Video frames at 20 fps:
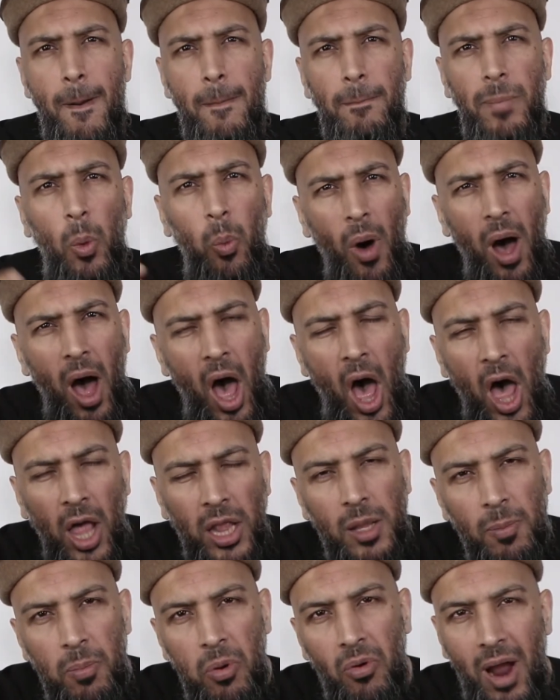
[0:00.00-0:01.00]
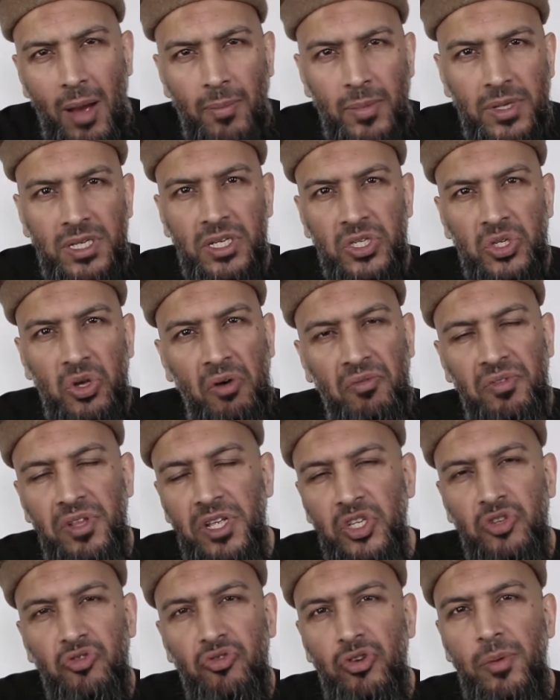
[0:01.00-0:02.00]
But what are the parameters of
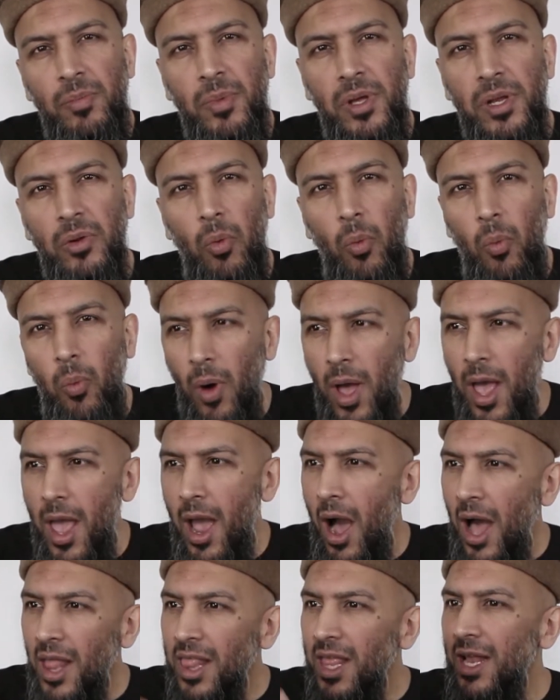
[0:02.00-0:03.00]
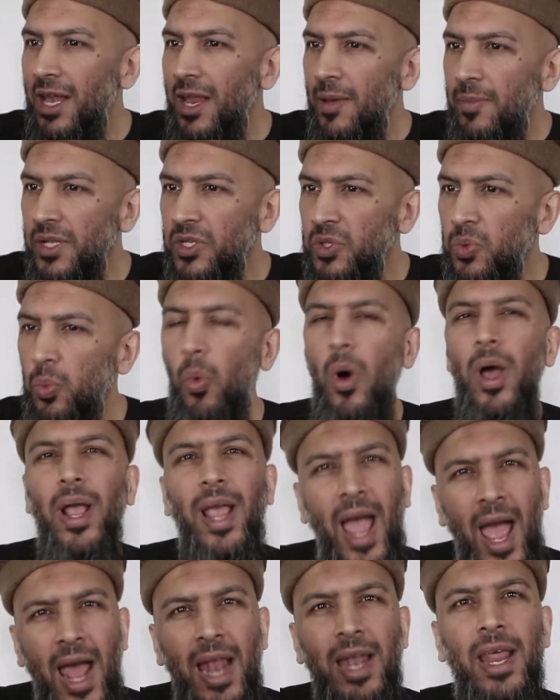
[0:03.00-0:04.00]
this treatment? Where are the limits? What
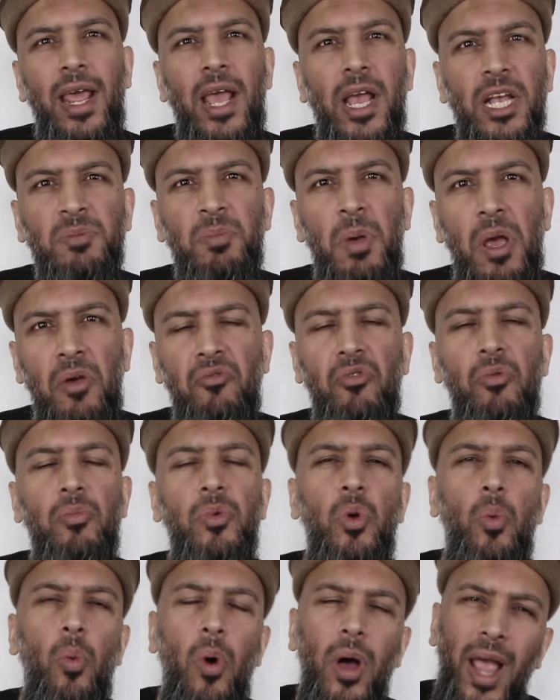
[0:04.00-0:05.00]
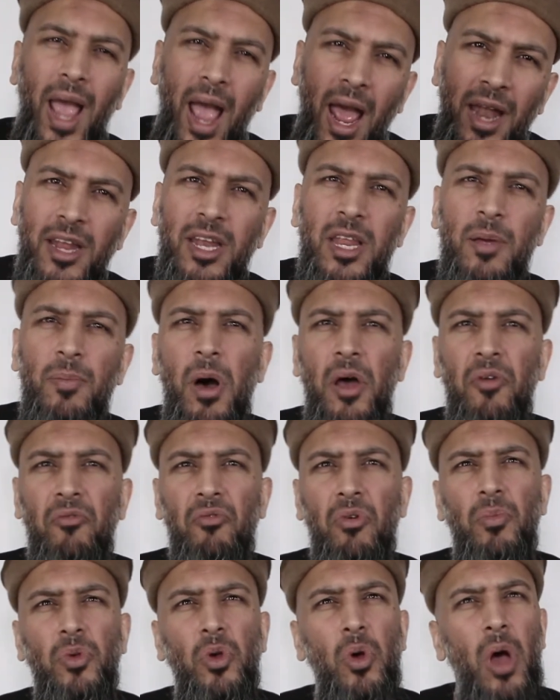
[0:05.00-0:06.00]
can they expect from you? What can they demand
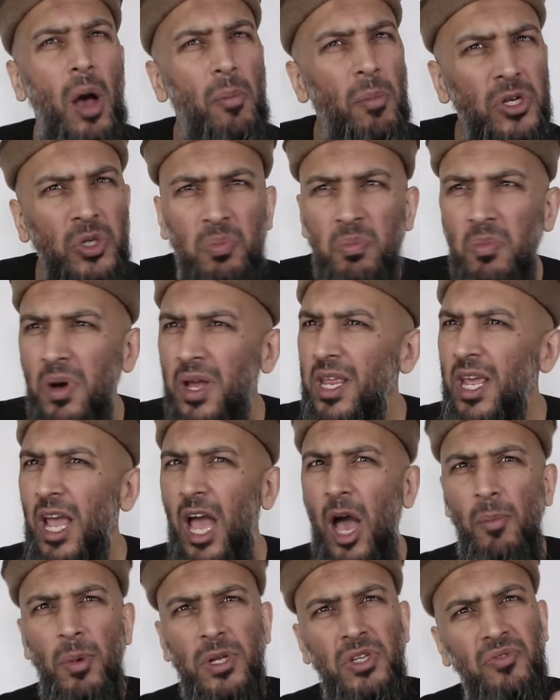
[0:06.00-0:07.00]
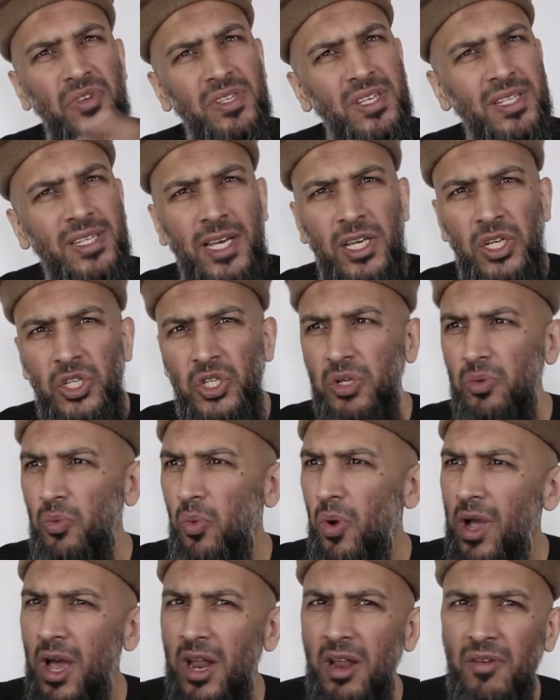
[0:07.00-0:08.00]
from you? How much money? How much visitation?
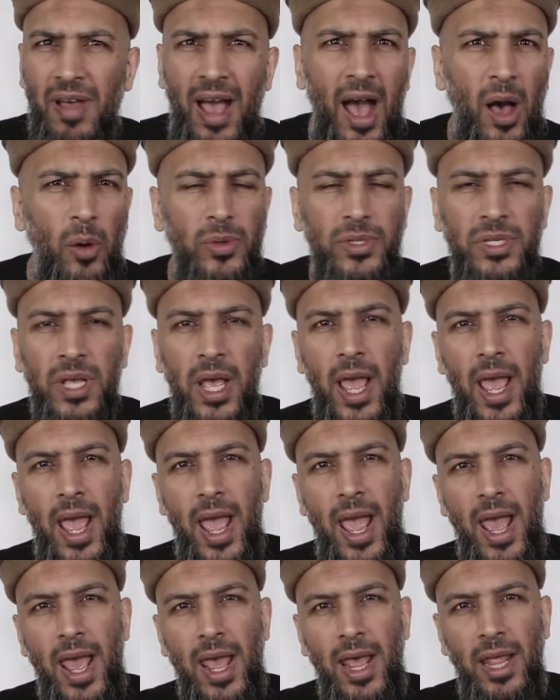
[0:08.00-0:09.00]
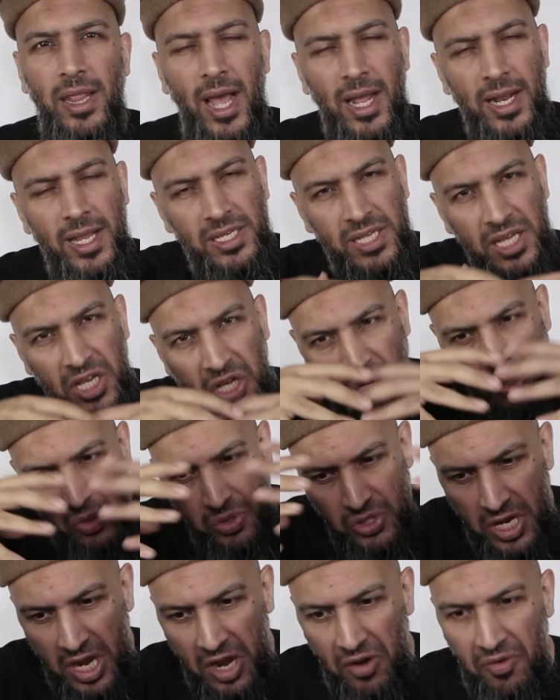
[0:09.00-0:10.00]
What kind of hours? That is a
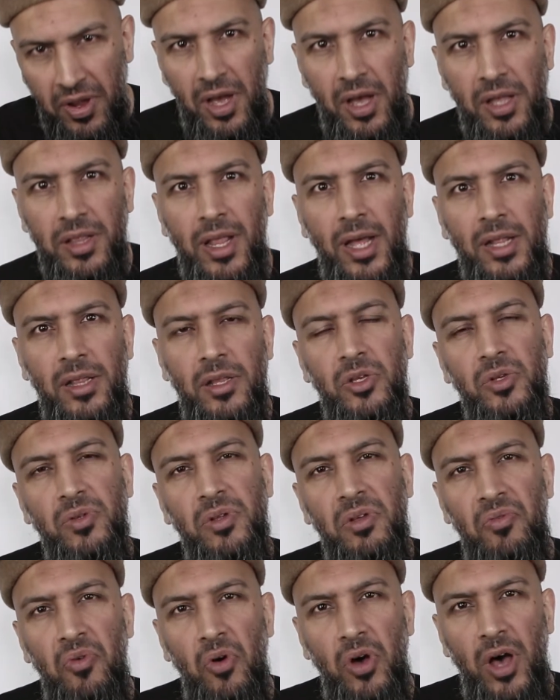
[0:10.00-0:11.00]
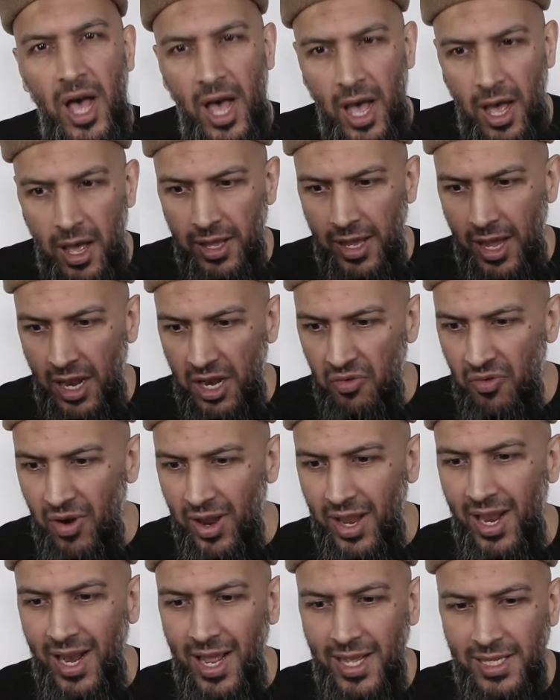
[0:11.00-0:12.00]
huge area that the fuqaha yani
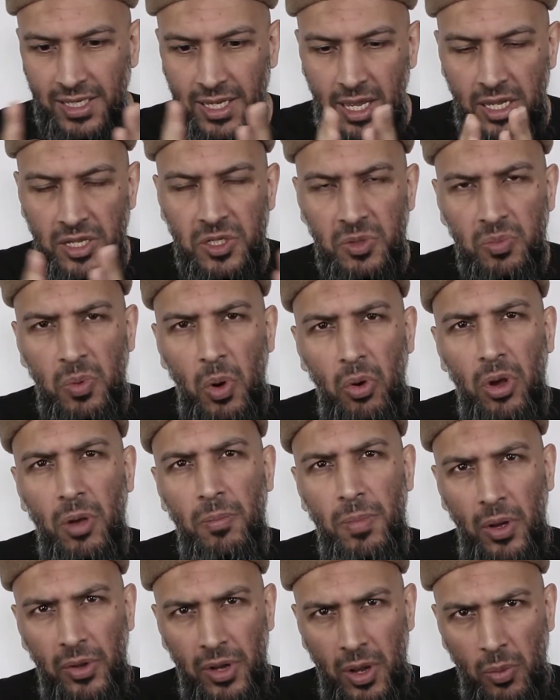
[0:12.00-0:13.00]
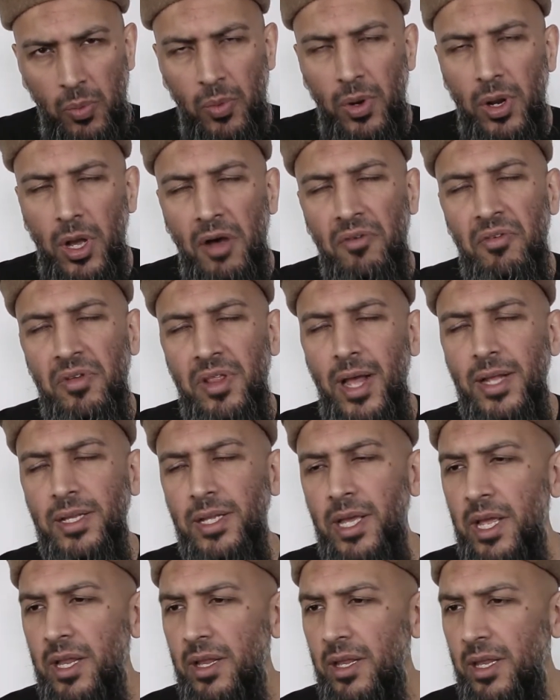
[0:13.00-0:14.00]
regulated and spoke about. And we will cover that
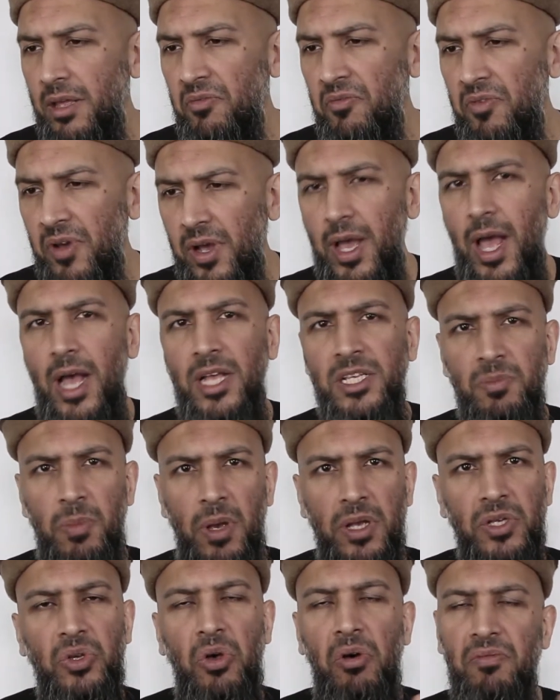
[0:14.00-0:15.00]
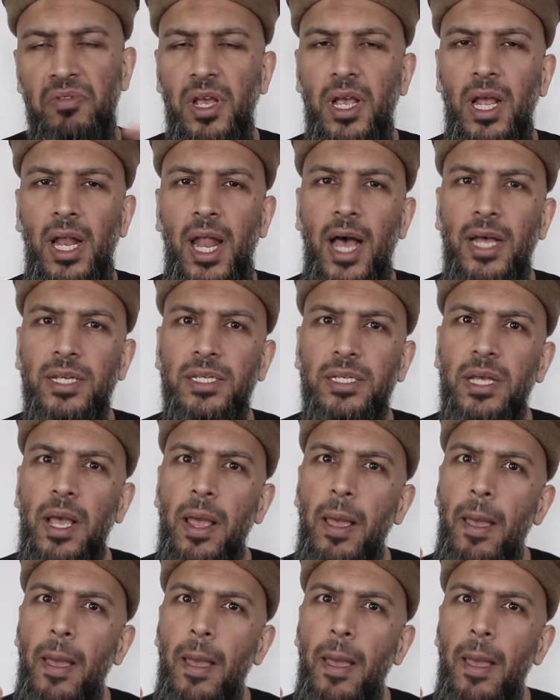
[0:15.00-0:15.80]
in the fiqh aspects of the class.